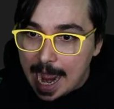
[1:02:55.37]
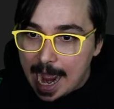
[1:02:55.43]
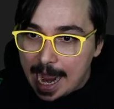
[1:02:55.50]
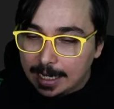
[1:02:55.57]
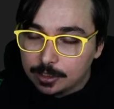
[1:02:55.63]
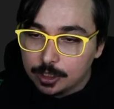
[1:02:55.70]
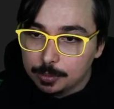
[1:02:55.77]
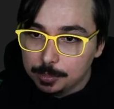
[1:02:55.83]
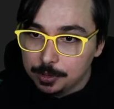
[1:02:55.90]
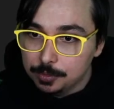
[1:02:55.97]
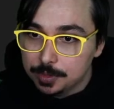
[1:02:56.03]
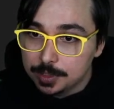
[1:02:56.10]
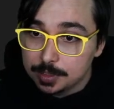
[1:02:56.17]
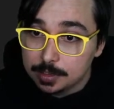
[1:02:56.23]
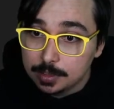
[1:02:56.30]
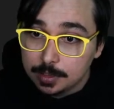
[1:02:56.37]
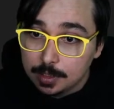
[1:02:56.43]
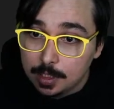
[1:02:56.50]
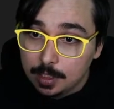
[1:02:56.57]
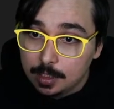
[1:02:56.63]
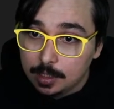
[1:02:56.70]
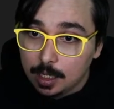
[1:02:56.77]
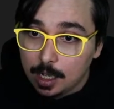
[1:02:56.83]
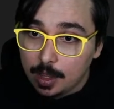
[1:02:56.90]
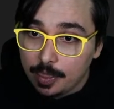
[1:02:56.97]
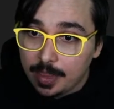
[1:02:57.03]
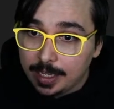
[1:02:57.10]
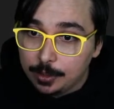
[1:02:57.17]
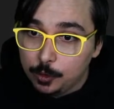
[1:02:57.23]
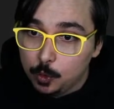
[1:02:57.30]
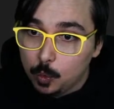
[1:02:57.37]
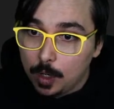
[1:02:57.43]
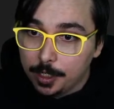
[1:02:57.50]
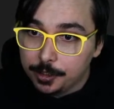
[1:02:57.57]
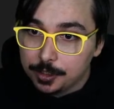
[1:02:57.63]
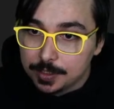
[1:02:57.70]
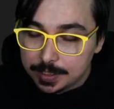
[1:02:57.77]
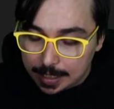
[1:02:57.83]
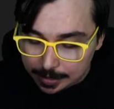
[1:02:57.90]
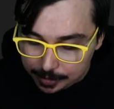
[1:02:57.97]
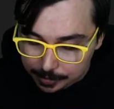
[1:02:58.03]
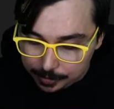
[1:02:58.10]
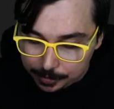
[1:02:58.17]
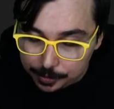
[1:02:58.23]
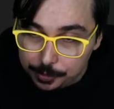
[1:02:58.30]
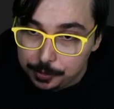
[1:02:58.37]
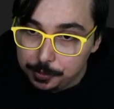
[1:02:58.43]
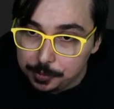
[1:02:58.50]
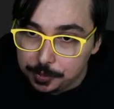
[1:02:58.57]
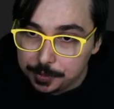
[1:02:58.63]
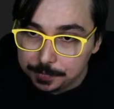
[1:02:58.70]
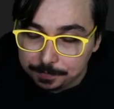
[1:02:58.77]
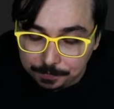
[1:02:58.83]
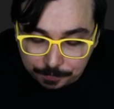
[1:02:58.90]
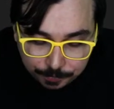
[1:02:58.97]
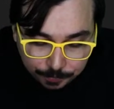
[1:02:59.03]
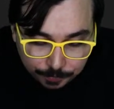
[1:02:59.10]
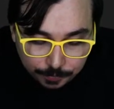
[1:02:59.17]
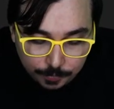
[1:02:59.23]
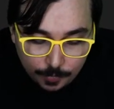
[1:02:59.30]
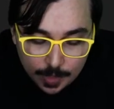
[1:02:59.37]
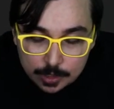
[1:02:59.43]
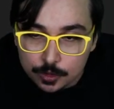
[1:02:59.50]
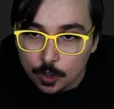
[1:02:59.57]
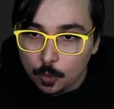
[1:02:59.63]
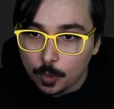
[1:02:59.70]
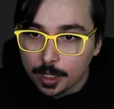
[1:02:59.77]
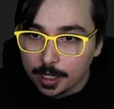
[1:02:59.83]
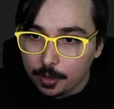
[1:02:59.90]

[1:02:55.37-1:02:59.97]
attributes that you want your section to use. So we're